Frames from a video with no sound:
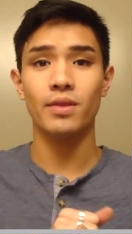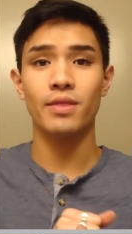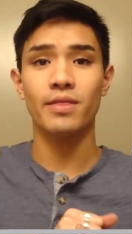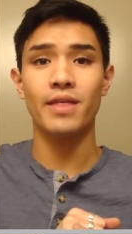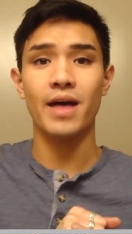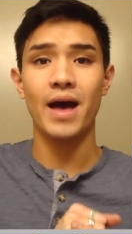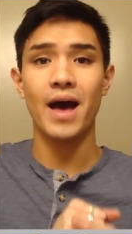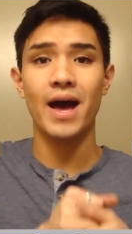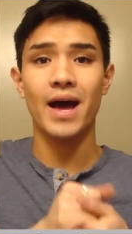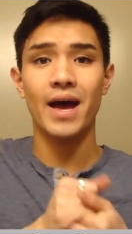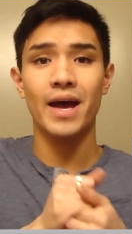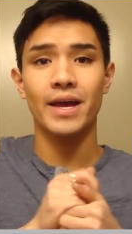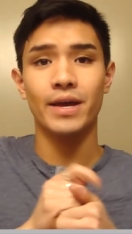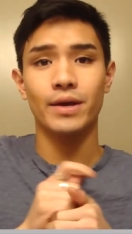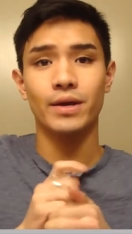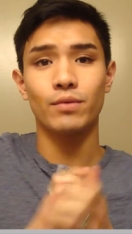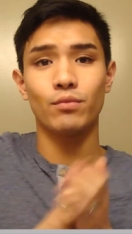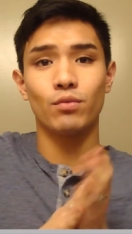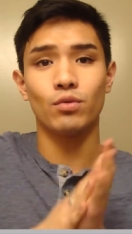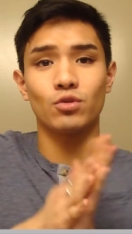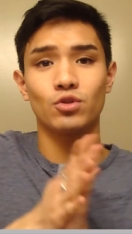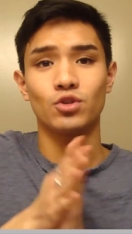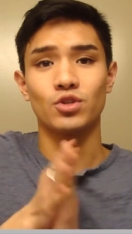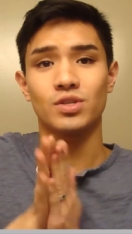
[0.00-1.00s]
that I
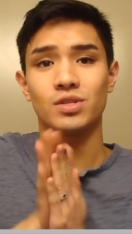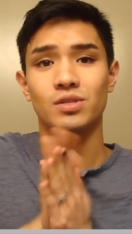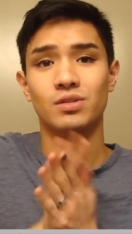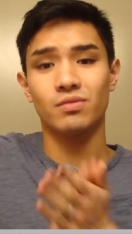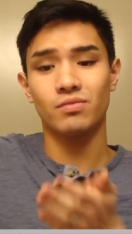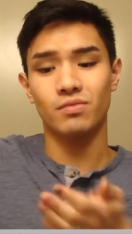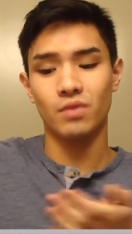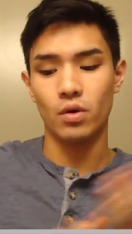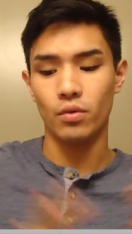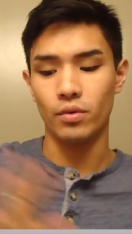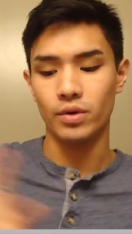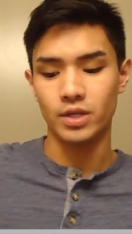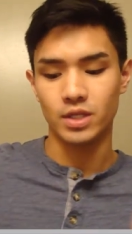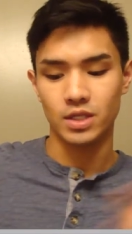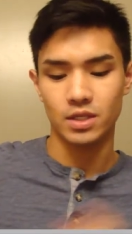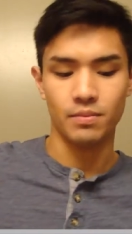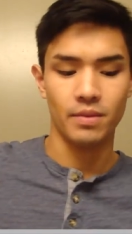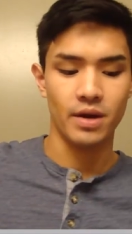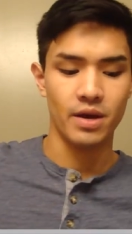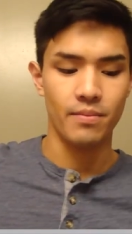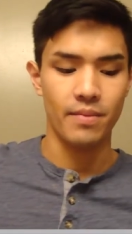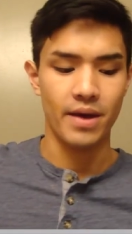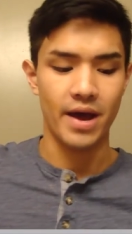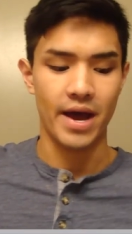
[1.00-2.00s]
will just throw into
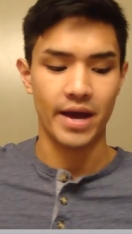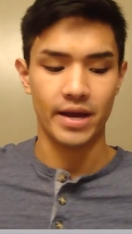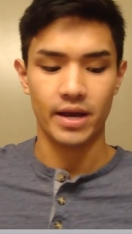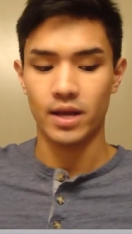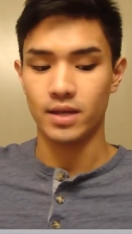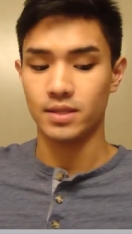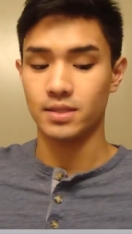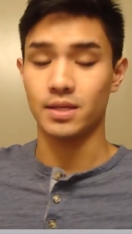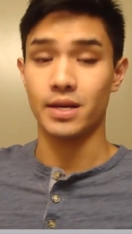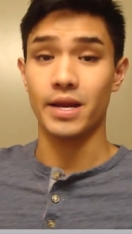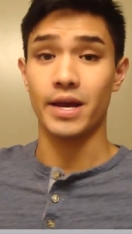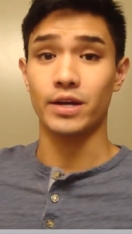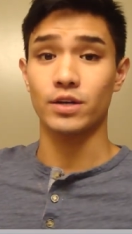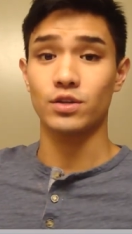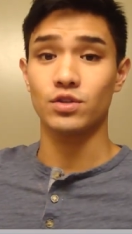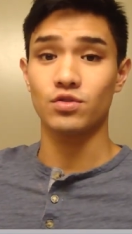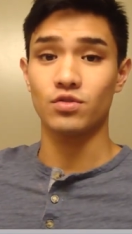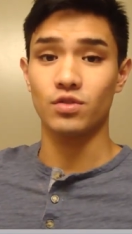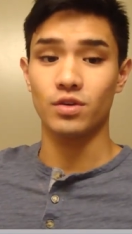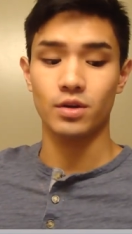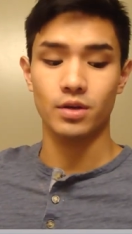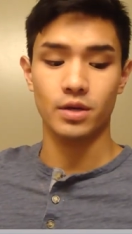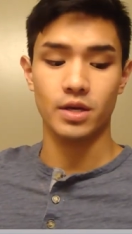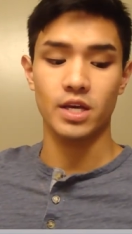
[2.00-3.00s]
my bag as an
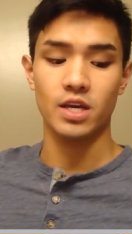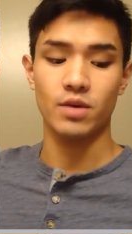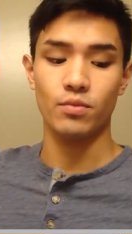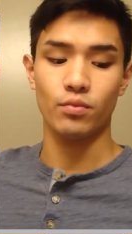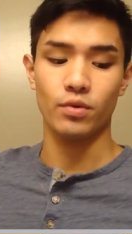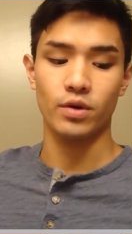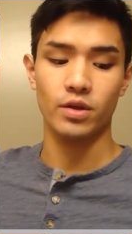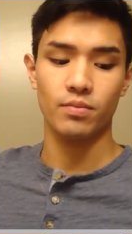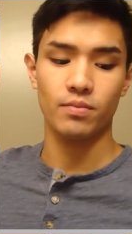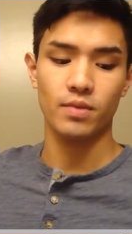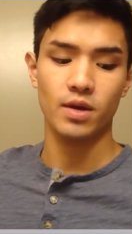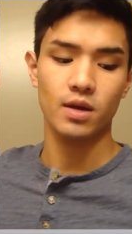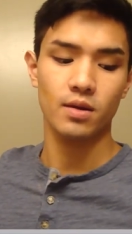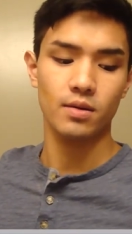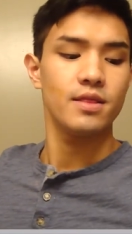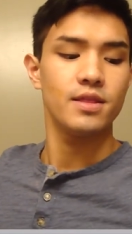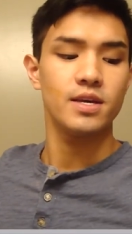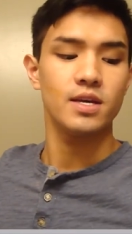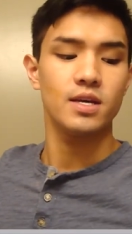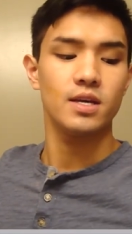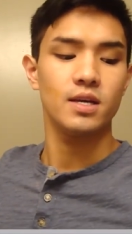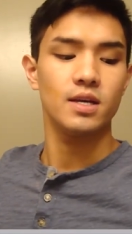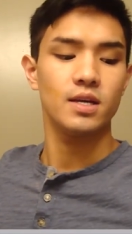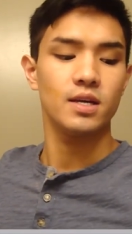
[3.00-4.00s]
extra to keep with me.
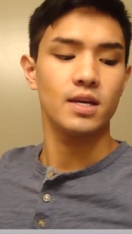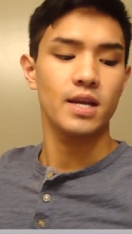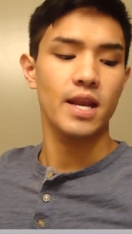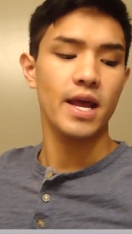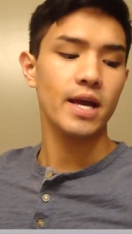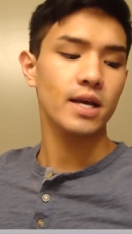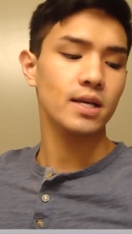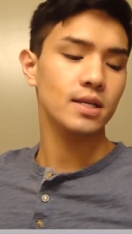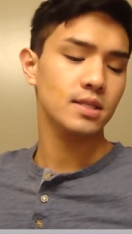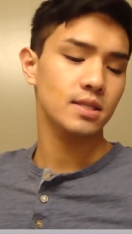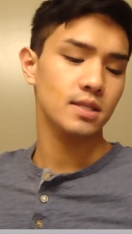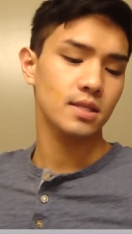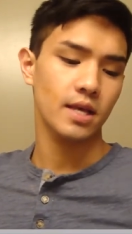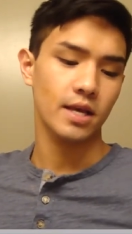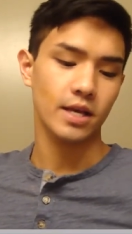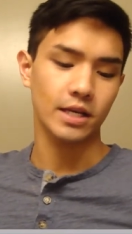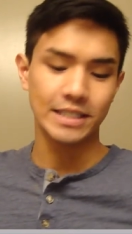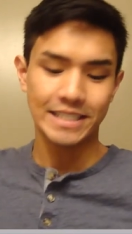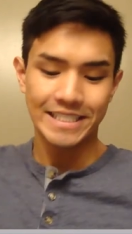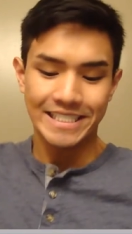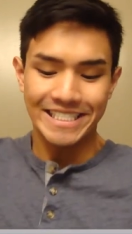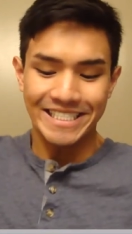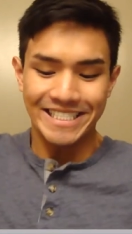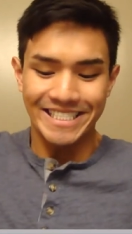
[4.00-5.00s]
The next thing,
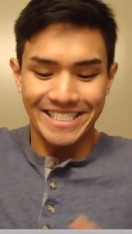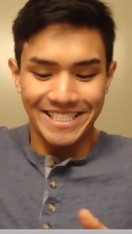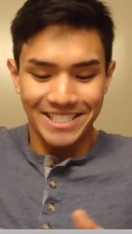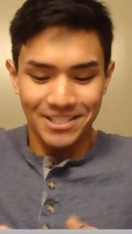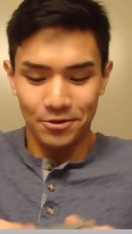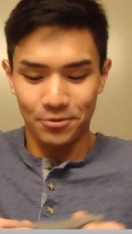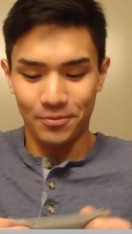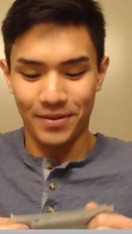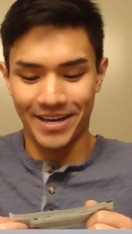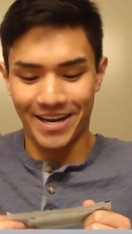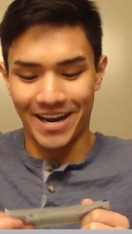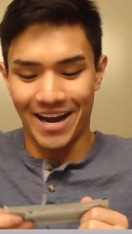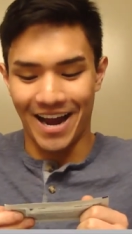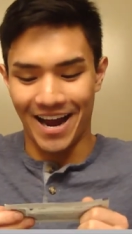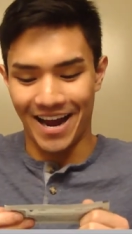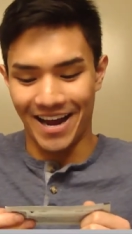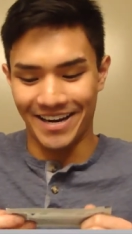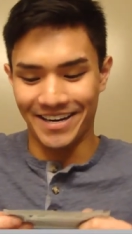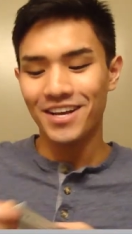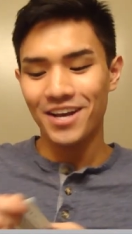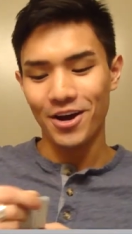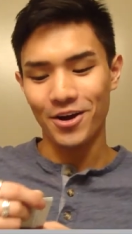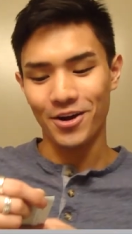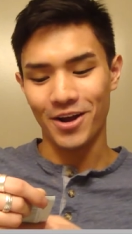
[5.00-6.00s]
oh, oh my
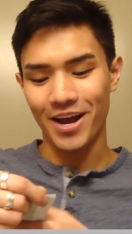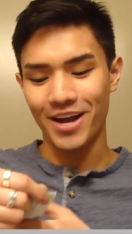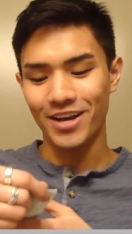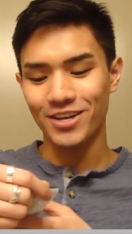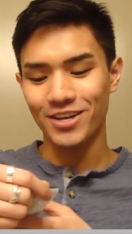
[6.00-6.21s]
god. Okay,